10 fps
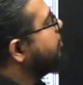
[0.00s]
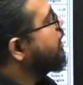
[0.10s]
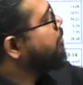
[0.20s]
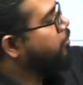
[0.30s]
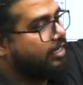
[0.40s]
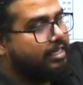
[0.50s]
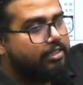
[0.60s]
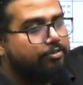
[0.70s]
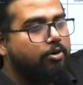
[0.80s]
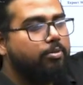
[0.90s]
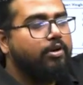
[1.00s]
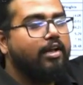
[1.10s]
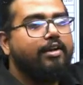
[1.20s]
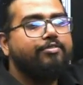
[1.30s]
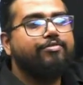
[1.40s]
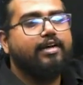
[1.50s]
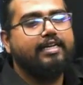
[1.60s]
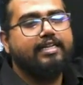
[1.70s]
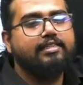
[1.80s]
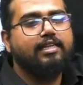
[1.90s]
we are putting in the formula and
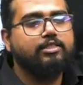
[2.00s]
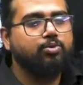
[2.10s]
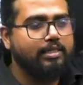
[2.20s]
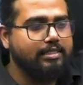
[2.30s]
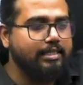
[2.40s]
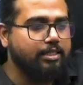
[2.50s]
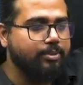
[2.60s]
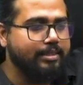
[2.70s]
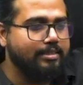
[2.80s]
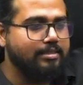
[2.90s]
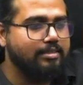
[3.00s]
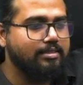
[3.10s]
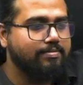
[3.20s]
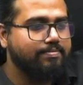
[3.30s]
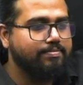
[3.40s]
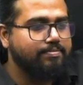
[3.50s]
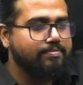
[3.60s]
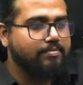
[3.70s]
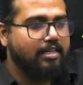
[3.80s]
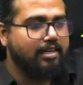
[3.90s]
finding the XYZ equations.
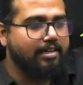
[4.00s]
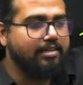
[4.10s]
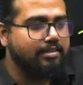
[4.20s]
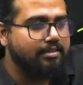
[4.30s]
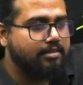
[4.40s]
Clear?